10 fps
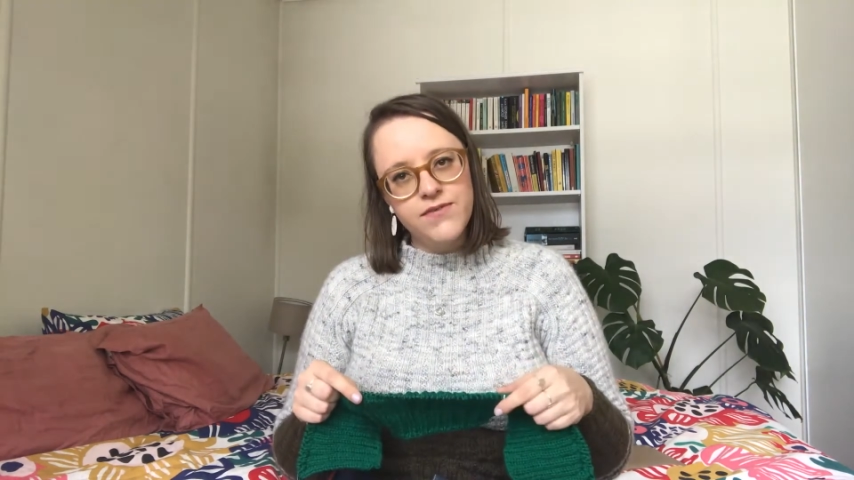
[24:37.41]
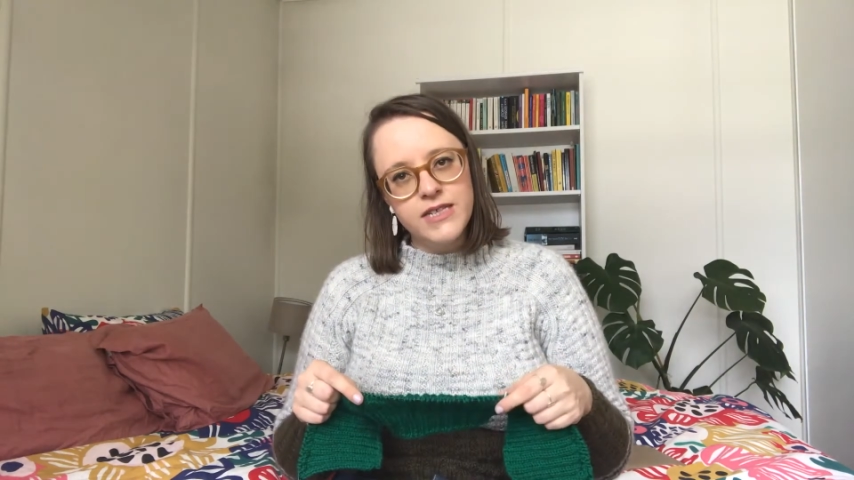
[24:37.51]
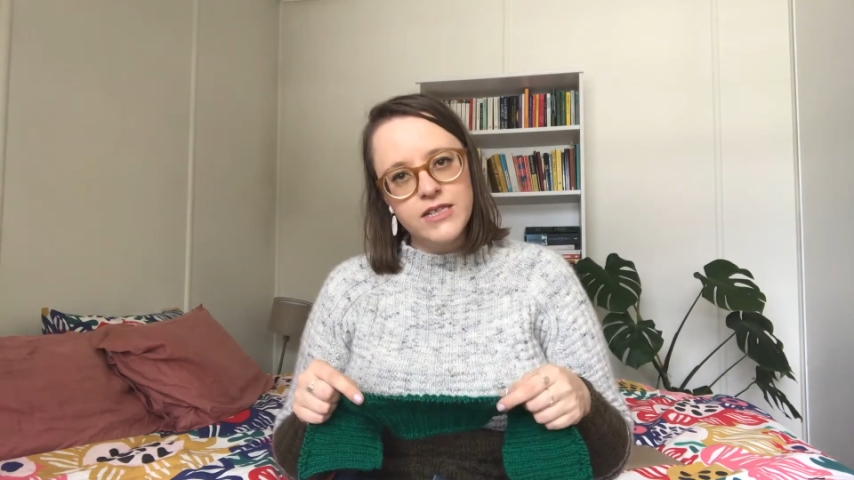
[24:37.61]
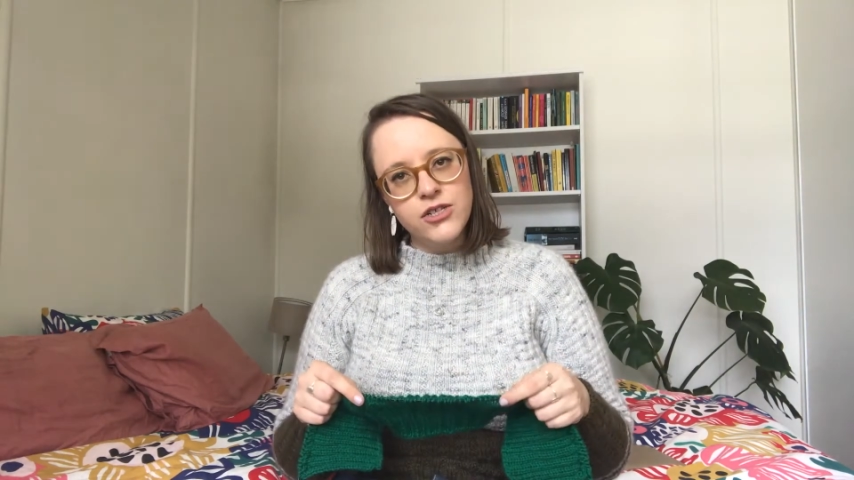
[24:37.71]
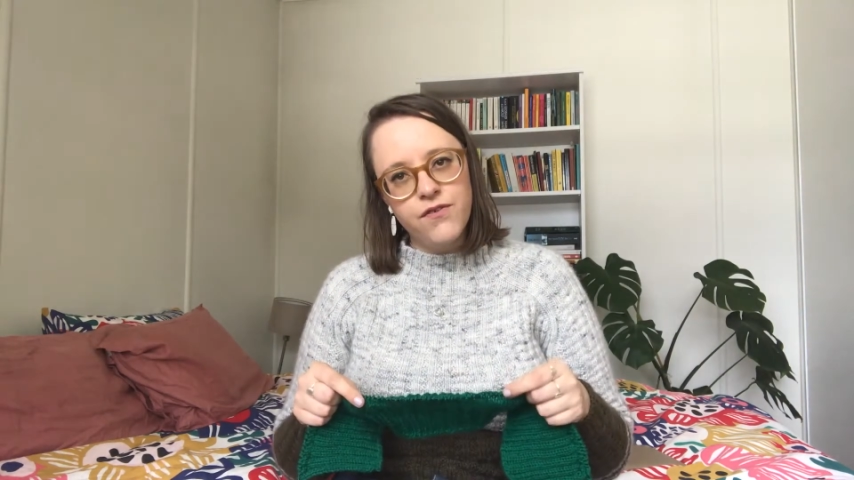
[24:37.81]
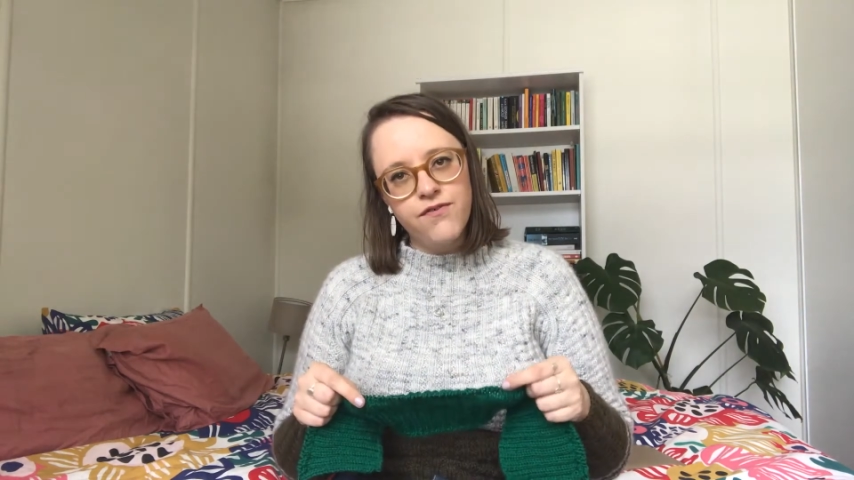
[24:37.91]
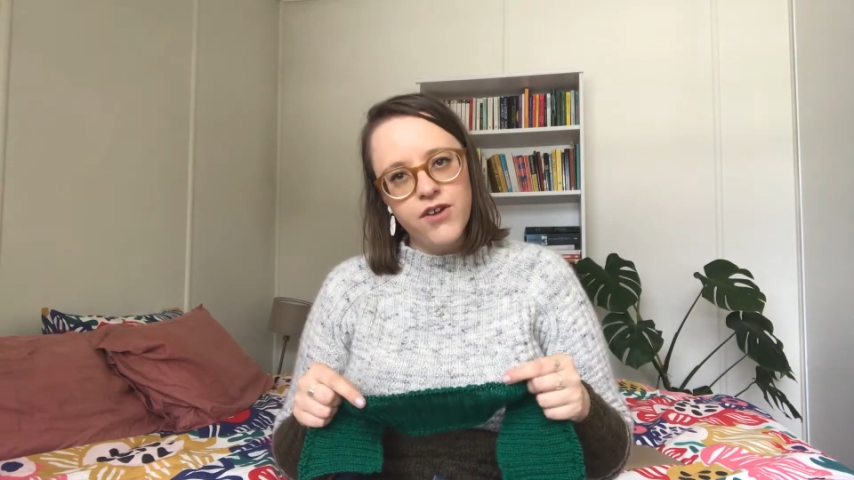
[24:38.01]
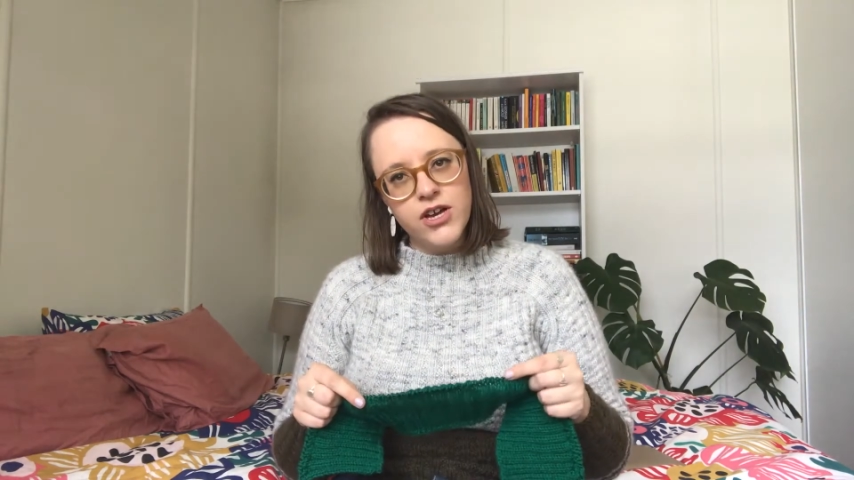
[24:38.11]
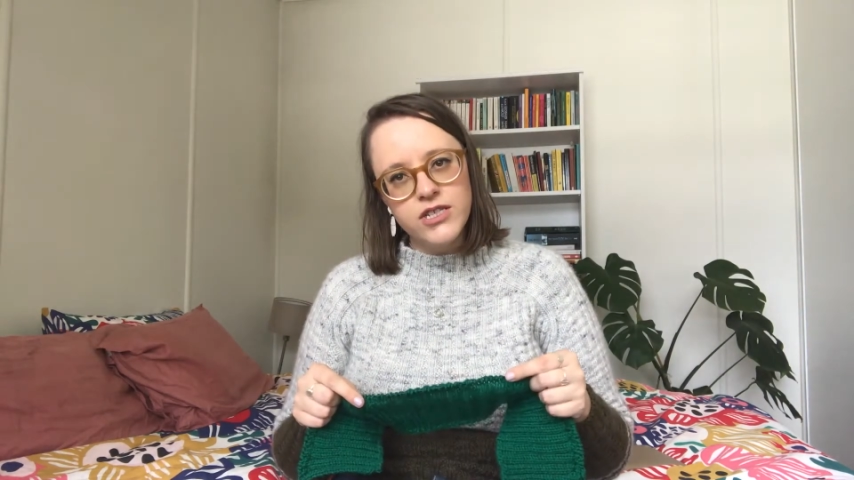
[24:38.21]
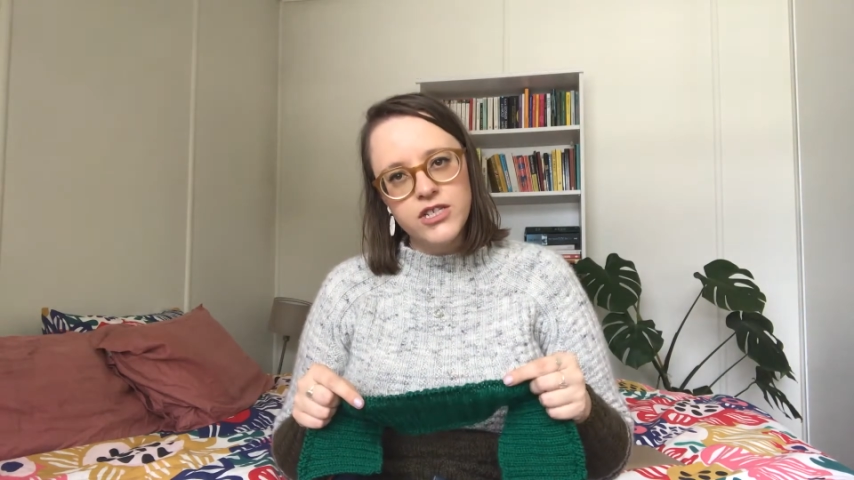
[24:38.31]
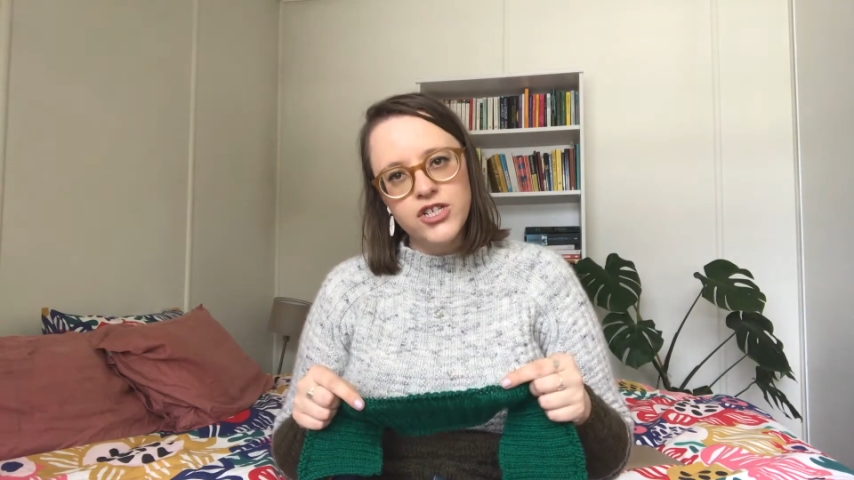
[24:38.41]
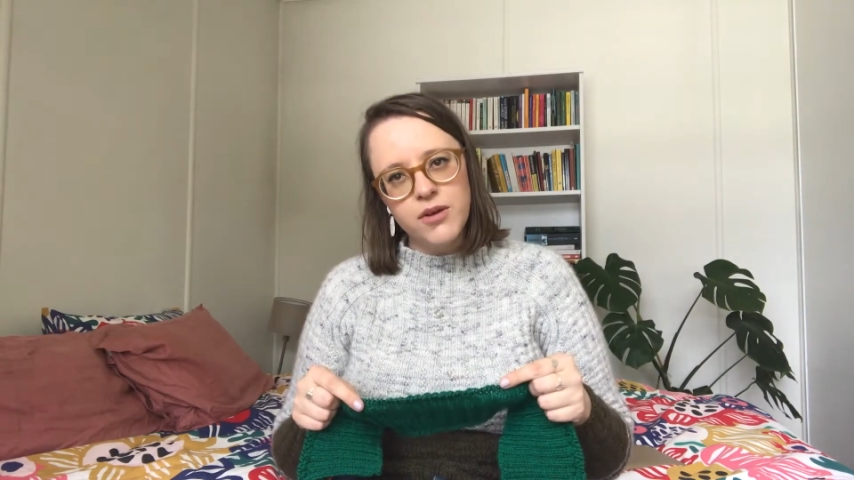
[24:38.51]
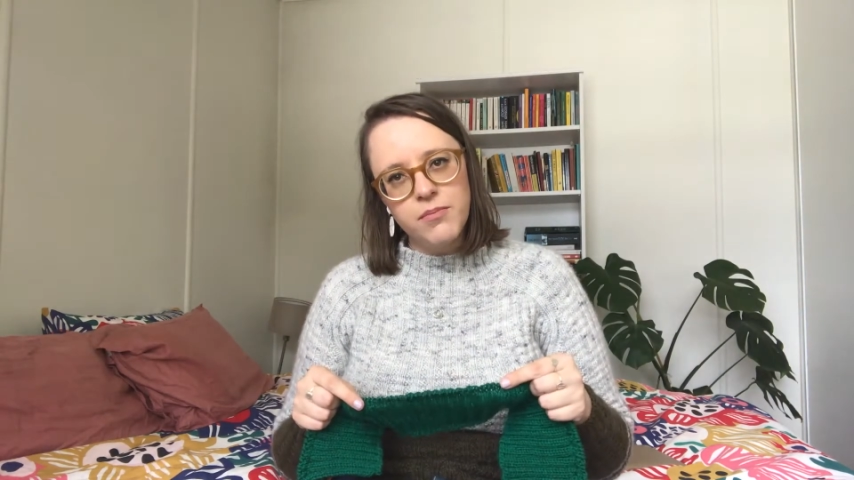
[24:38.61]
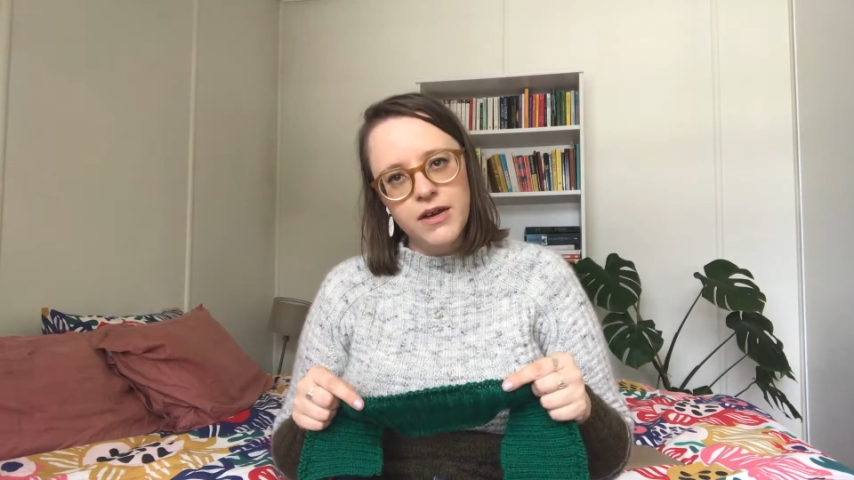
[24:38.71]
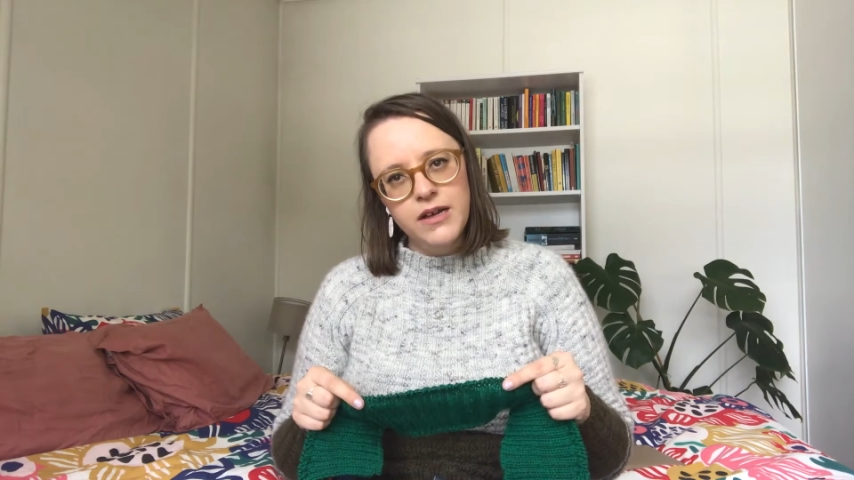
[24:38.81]
this is your first
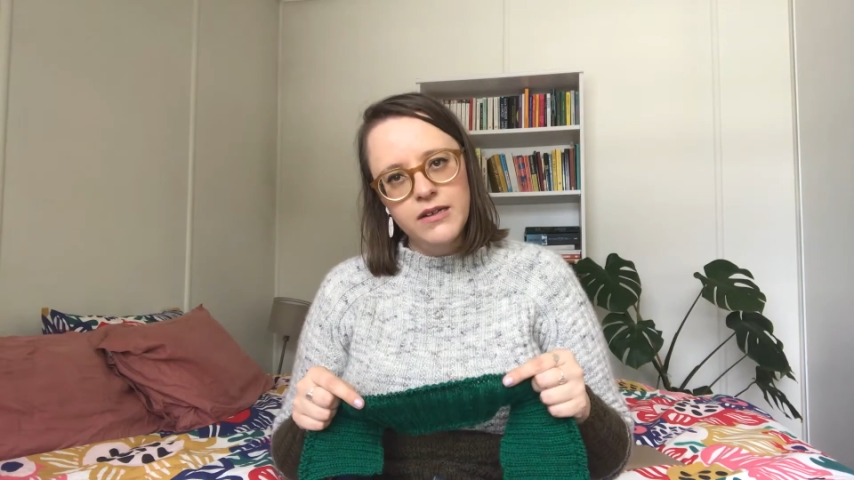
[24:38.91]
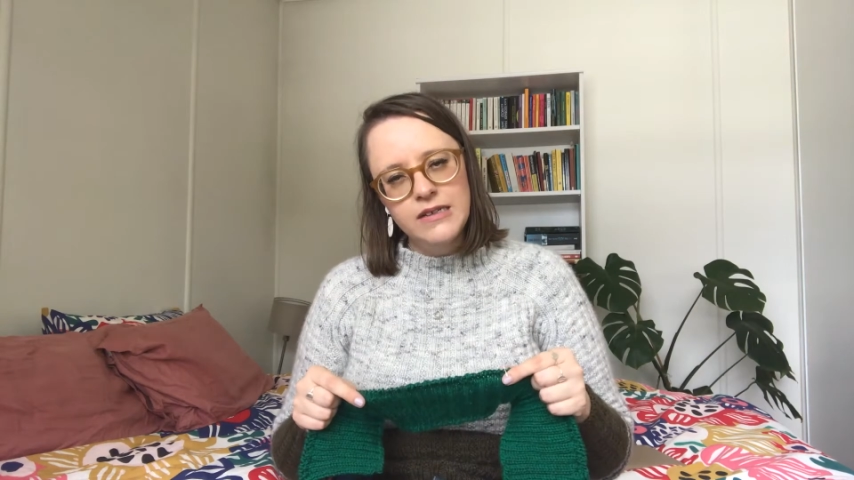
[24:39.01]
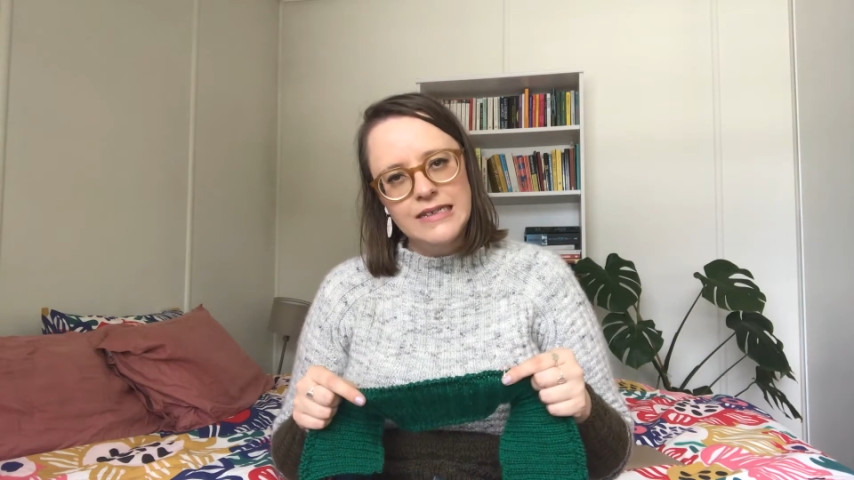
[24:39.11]
jumper.